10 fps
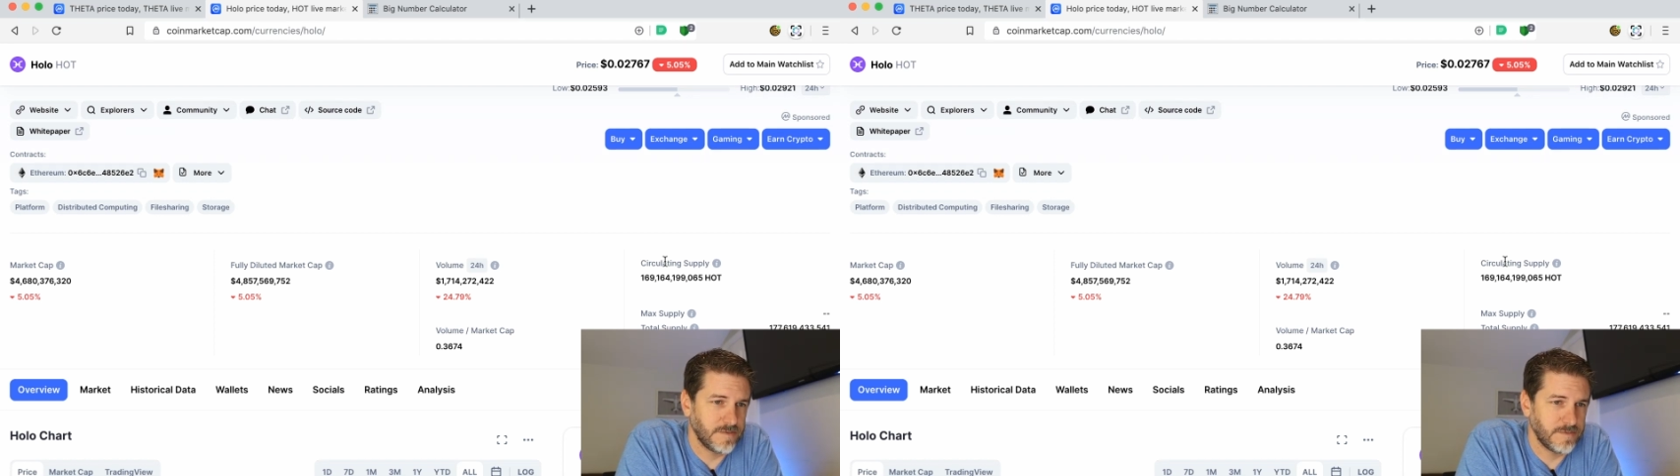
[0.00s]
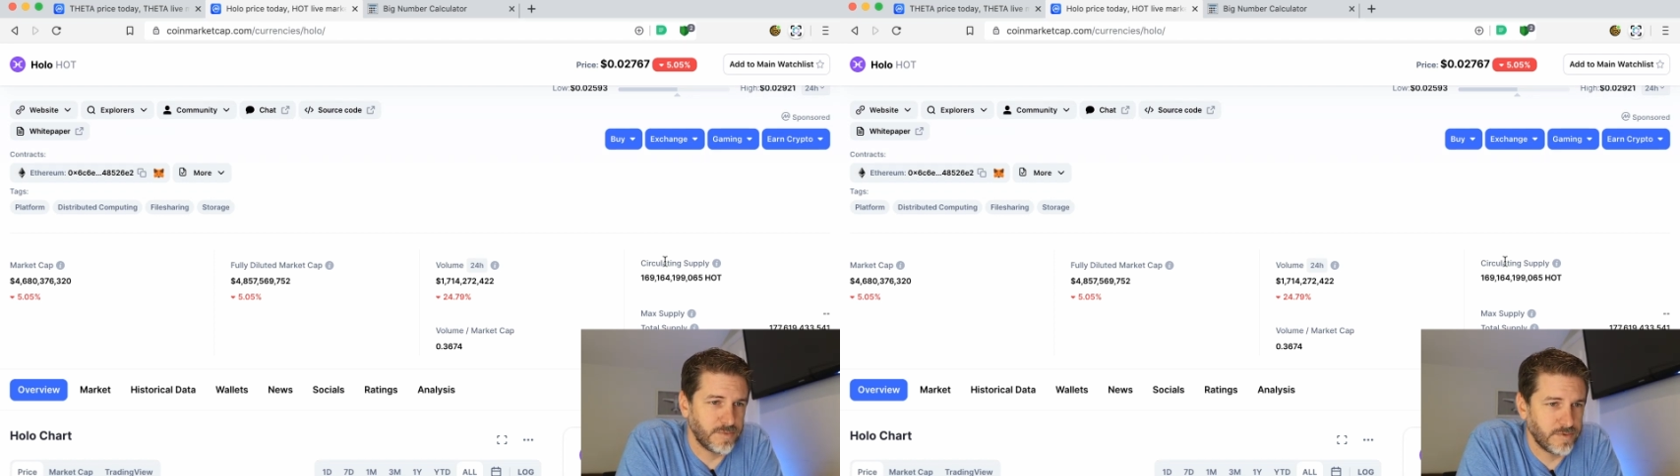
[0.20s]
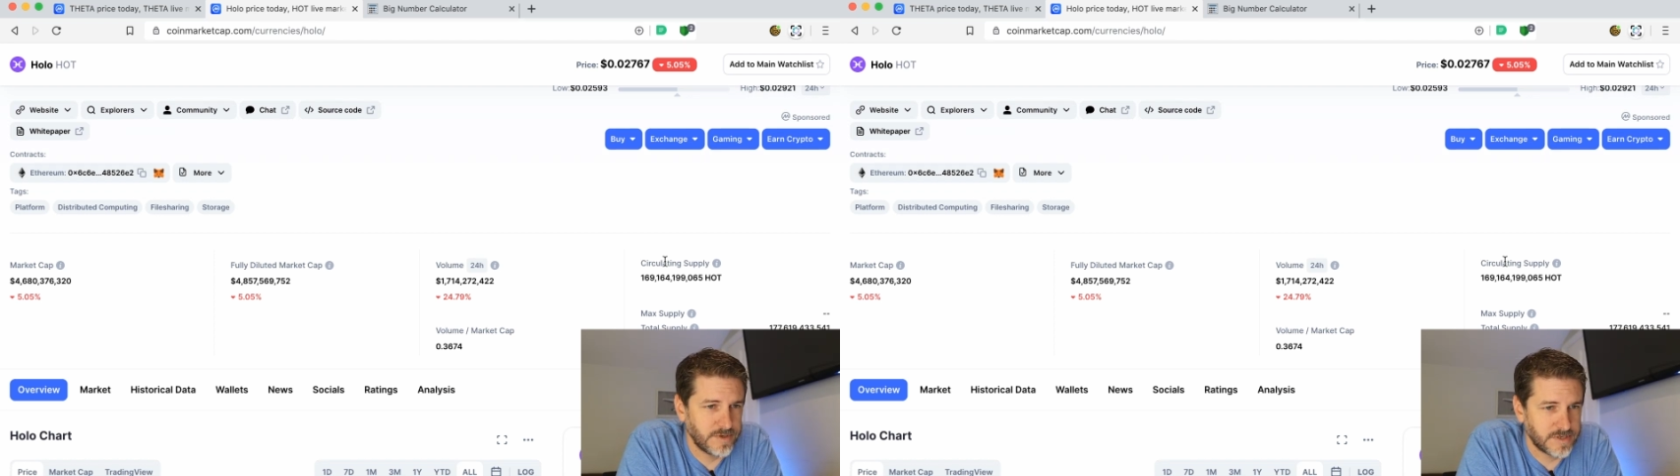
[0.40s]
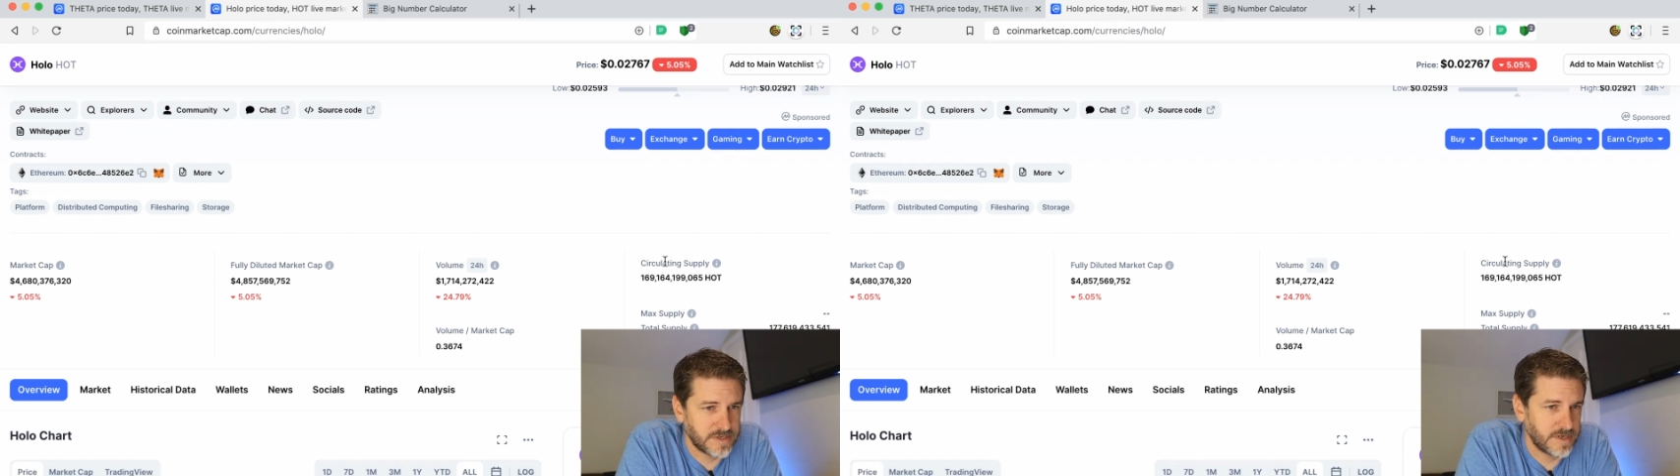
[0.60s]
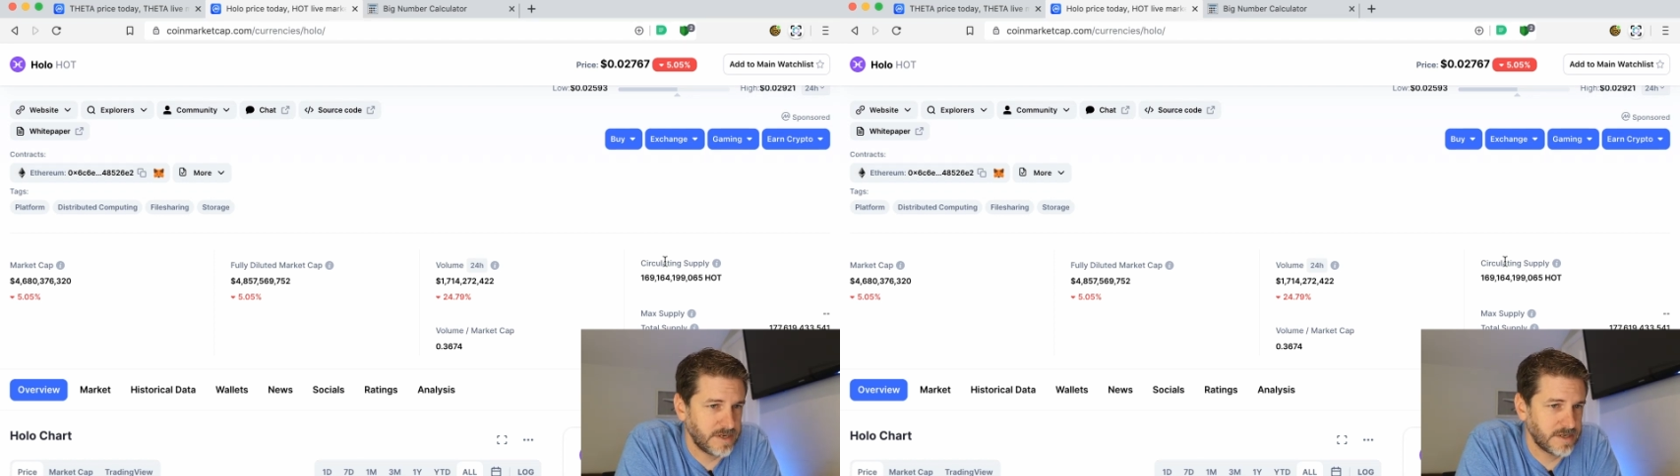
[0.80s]

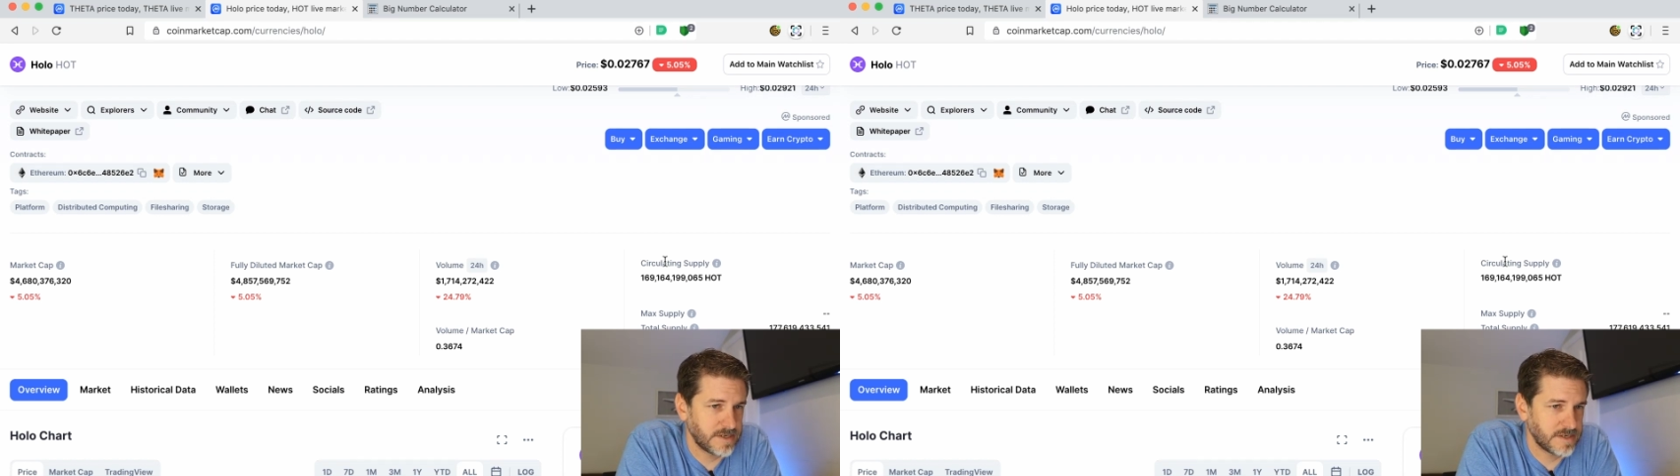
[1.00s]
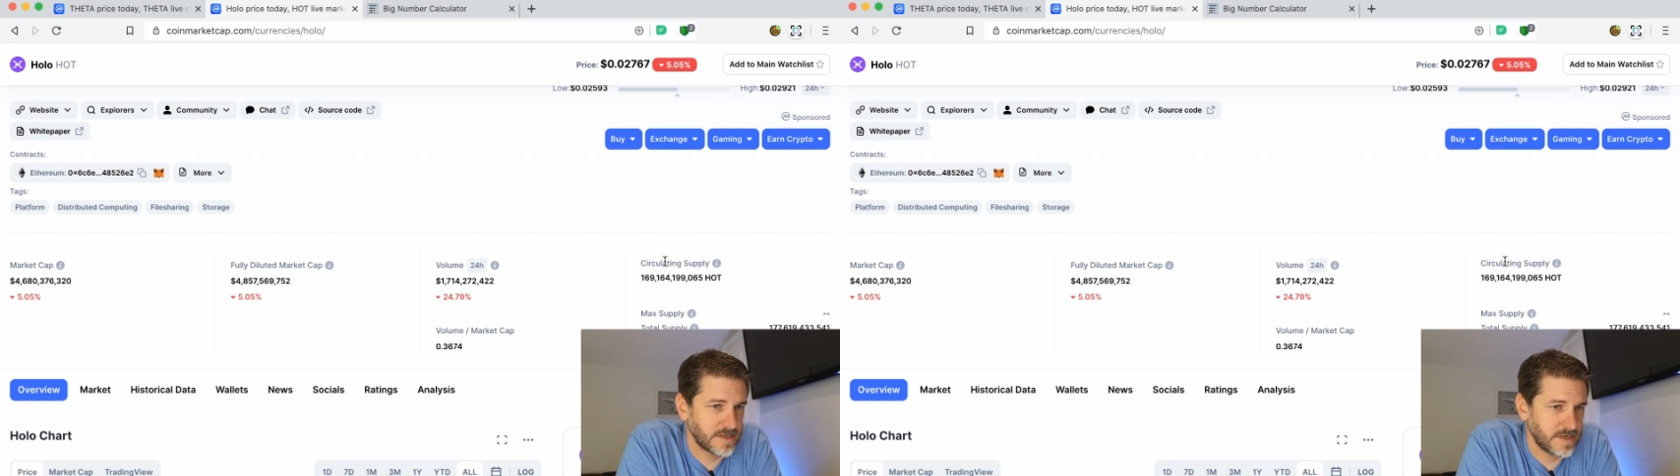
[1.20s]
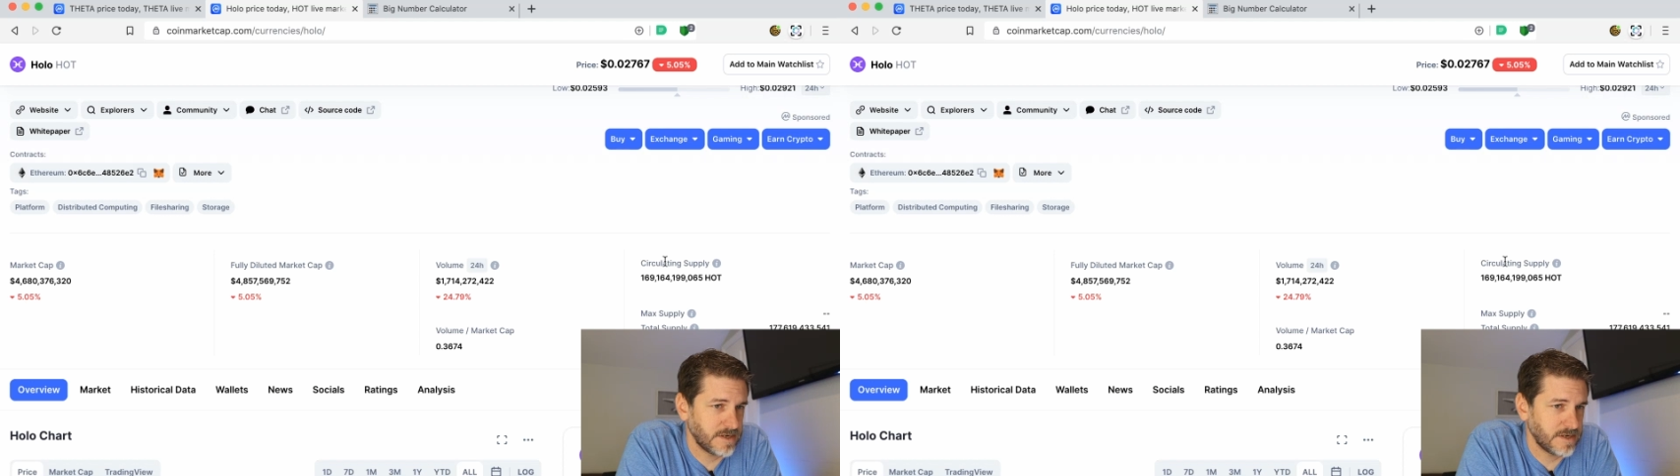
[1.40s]
1.6,